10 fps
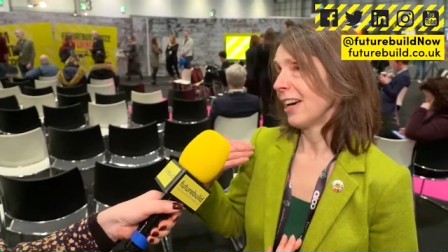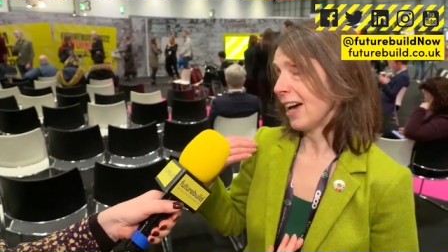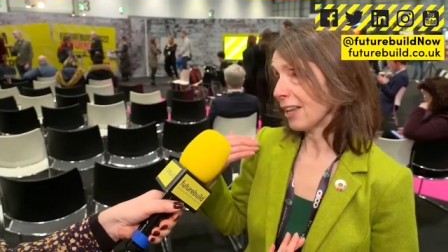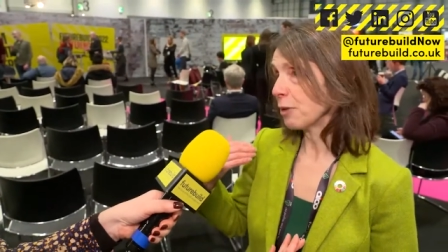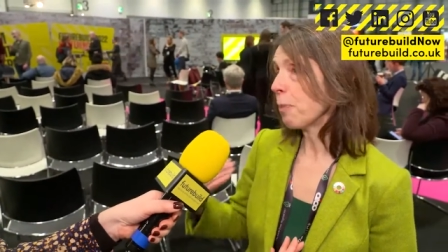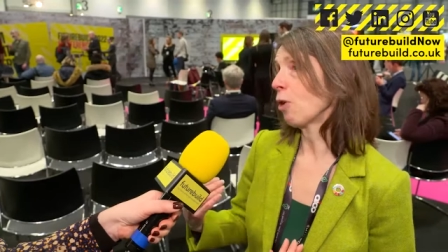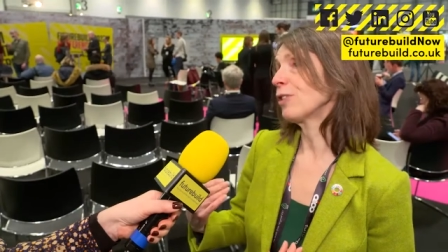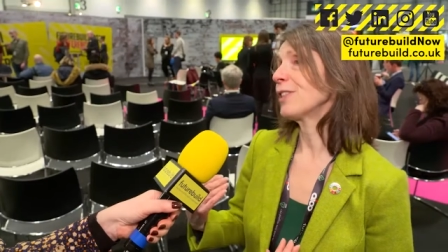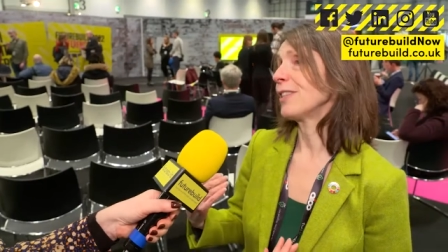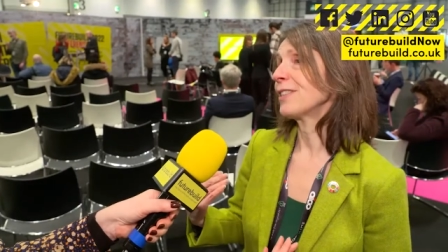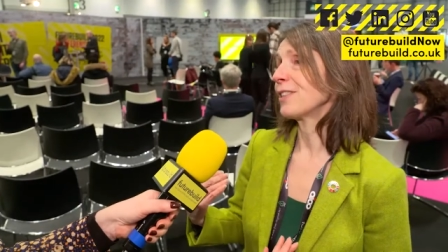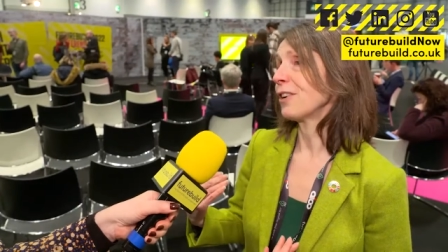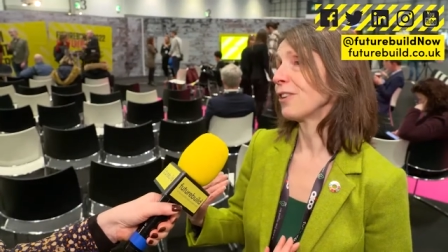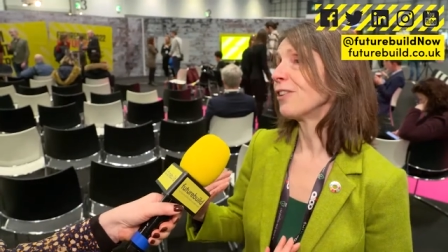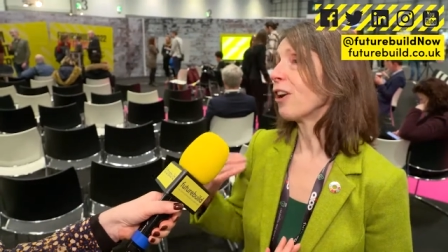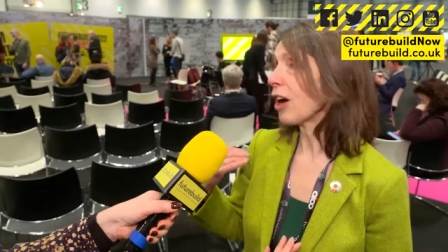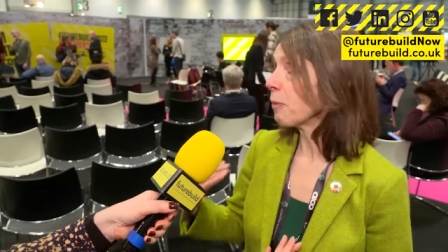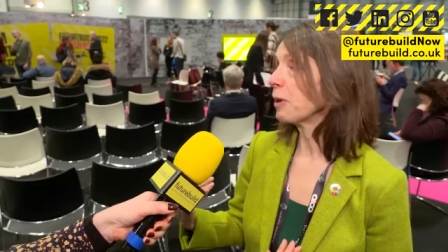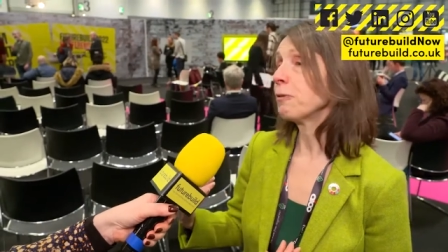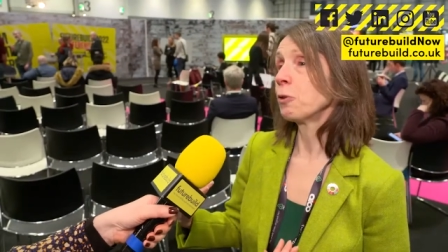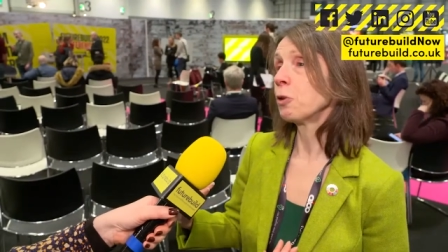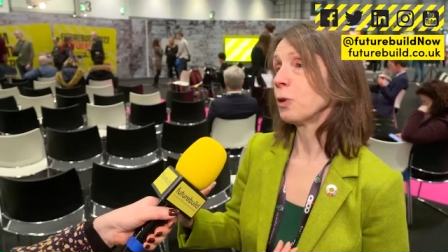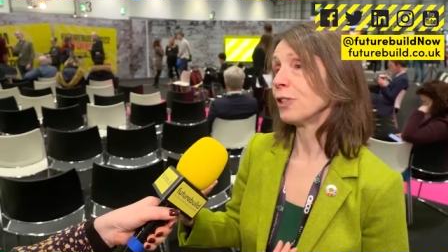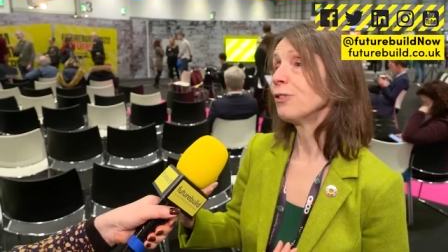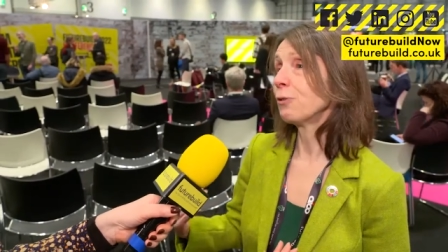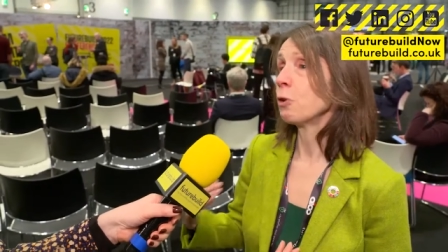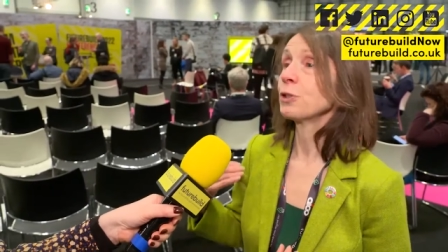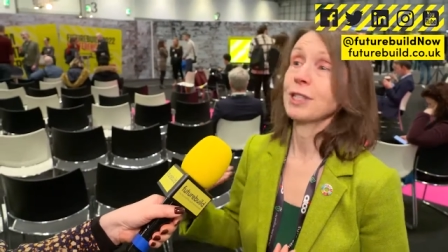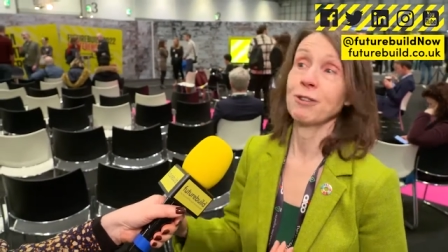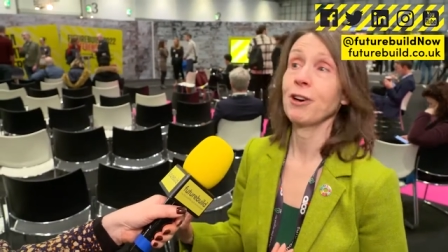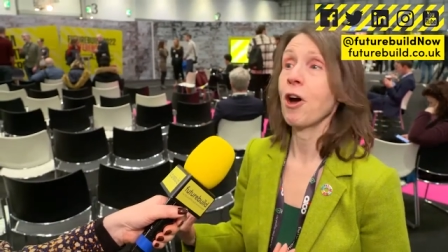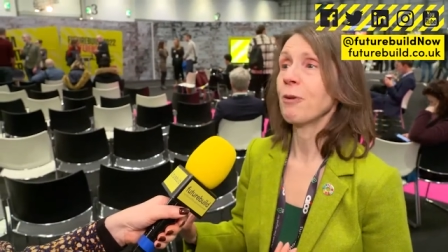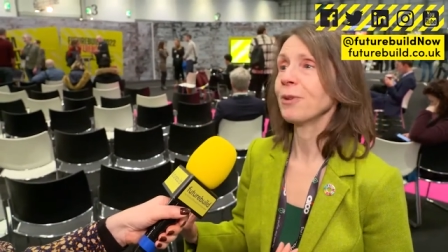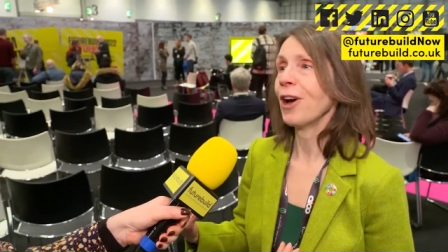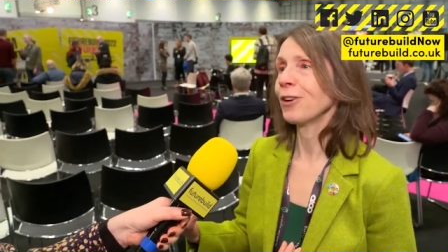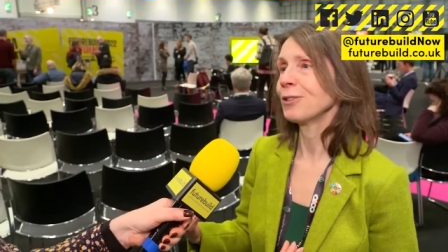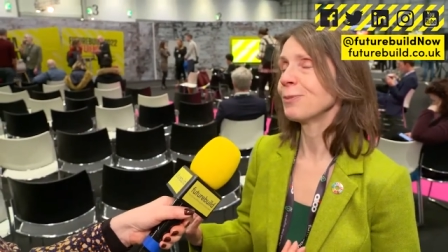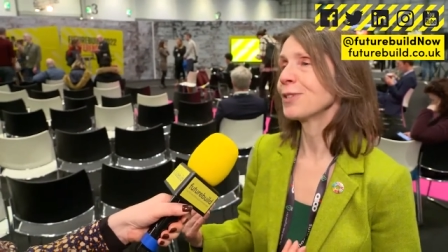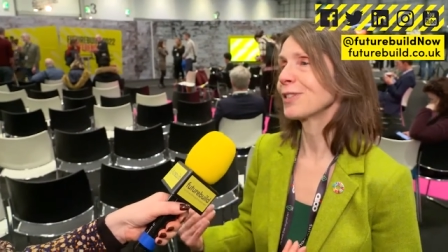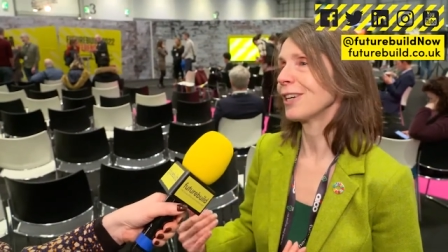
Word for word: and the policies that are coming forward for zero carbon homes.